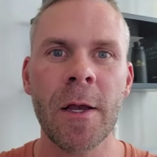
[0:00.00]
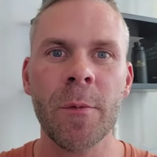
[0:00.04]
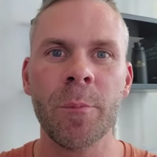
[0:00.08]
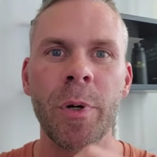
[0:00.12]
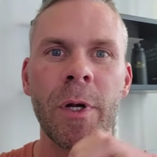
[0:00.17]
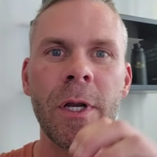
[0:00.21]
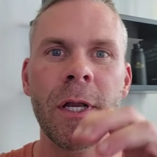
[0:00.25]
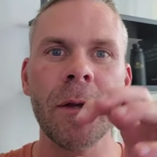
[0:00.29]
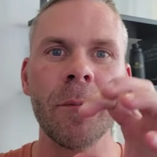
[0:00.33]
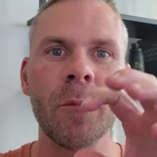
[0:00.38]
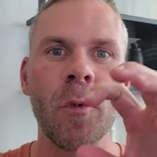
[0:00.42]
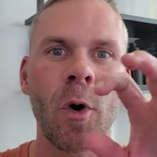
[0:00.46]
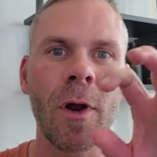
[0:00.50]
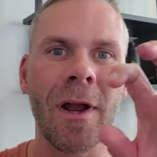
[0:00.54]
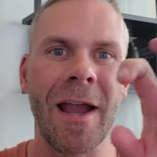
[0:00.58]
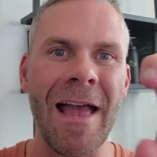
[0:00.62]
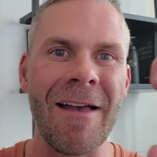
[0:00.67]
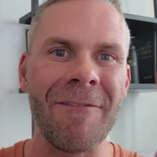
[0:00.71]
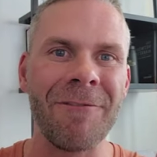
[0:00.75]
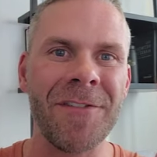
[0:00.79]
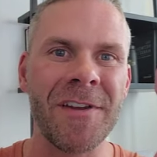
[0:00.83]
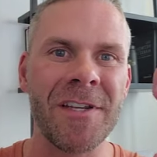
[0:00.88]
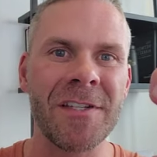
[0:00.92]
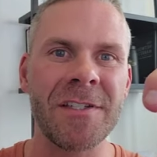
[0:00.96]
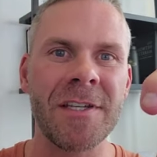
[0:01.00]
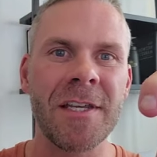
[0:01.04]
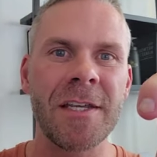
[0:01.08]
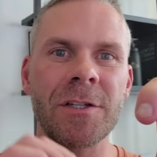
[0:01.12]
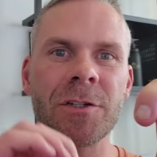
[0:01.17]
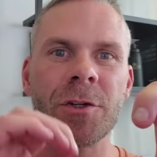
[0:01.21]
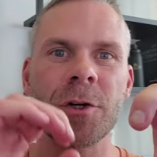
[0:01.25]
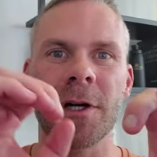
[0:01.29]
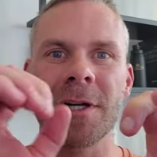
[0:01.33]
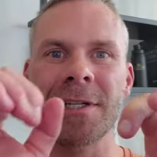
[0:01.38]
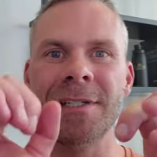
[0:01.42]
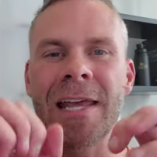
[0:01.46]
putting more
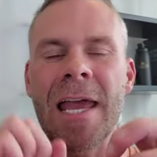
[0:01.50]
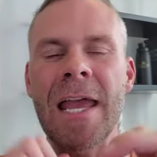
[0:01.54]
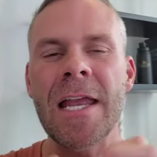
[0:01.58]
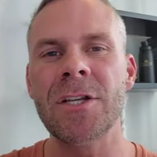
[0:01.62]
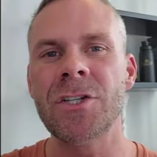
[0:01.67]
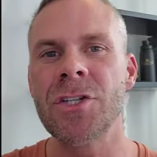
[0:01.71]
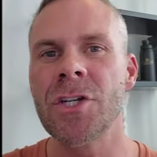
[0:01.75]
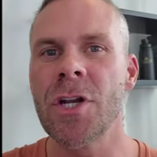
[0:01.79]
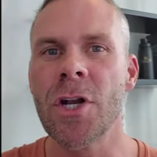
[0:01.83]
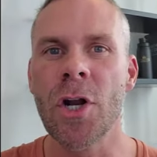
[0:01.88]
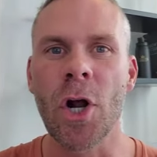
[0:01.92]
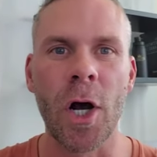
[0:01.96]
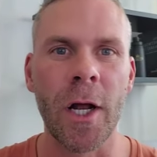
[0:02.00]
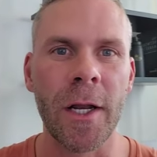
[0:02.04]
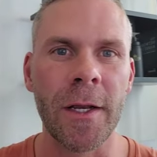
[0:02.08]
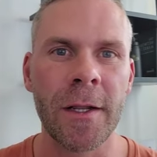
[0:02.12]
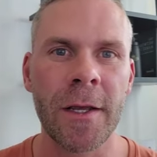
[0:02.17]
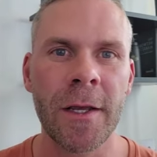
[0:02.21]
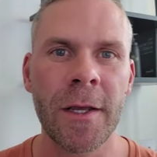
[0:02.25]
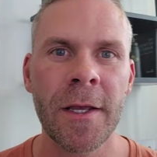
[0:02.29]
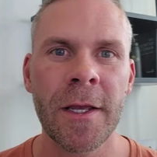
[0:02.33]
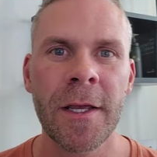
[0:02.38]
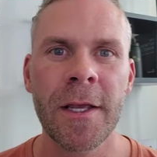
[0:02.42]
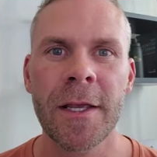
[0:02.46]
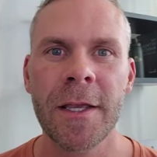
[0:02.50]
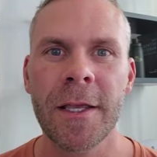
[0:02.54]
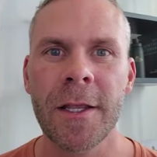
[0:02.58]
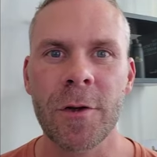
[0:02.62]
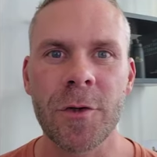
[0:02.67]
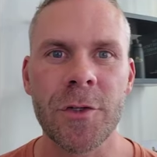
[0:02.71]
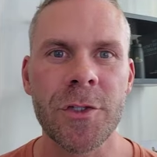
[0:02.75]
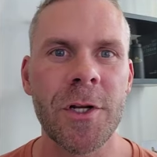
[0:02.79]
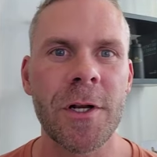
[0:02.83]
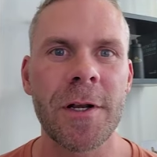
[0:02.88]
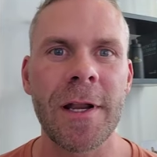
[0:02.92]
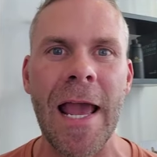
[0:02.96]
emphasis or attention on, you know,
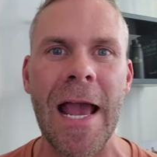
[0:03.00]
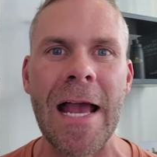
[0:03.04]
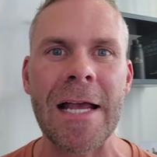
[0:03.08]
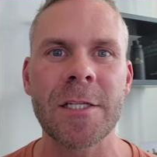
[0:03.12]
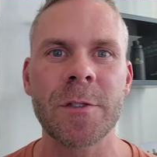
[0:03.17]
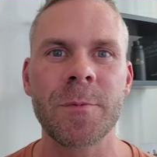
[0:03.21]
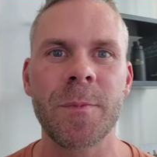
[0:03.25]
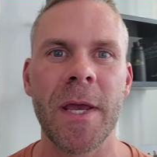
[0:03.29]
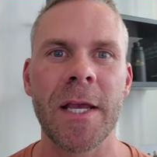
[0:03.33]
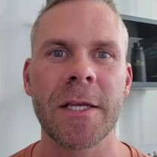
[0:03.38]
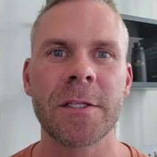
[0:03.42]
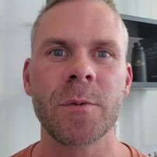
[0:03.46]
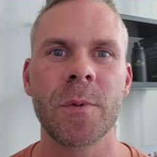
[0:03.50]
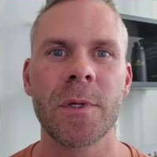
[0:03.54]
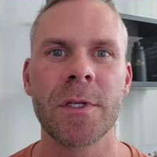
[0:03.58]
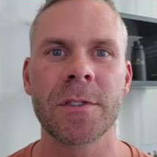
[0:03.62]
certain aspects.